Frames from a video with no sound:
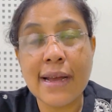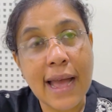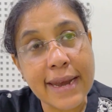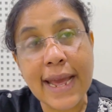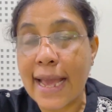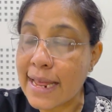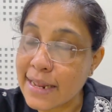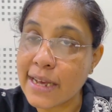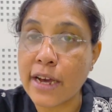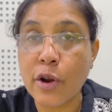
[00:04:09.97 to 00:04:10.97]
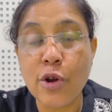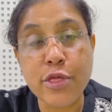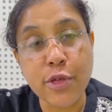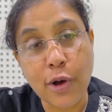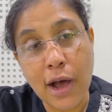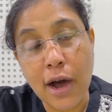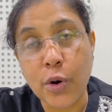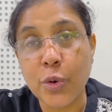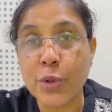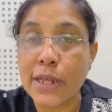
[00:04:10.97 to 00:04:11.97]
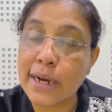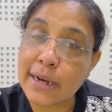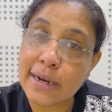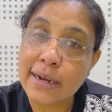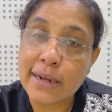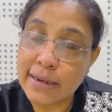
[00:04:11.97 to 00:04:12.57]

And again, here also how the,